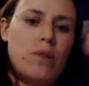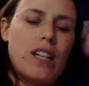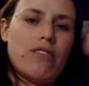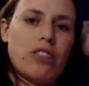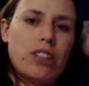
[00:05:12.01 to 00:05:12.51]

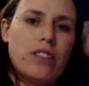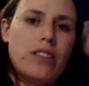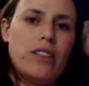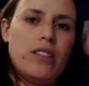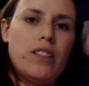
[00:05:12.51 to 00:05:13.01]

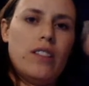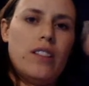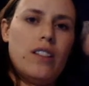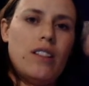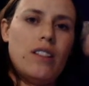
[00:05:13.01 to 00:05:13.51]
Whatever.
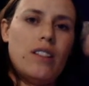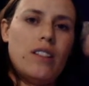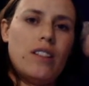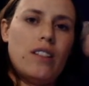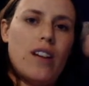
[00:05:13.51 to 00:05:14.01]

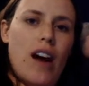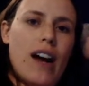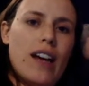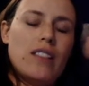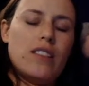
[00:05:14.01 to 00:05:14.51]

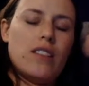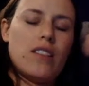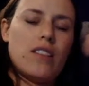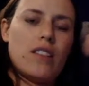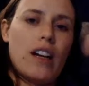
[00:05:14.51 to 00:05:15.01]
I
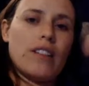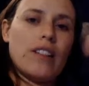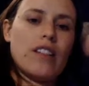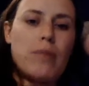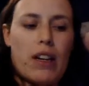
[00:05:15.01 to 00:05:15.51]
just care
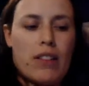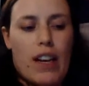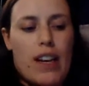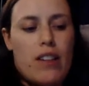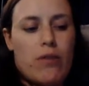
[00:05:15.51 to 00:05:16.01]
less about
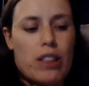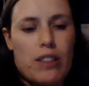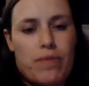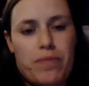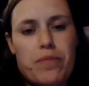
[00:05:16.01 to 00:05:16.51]
that.
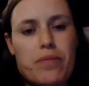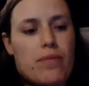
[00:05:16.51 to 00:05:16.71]
Anyway,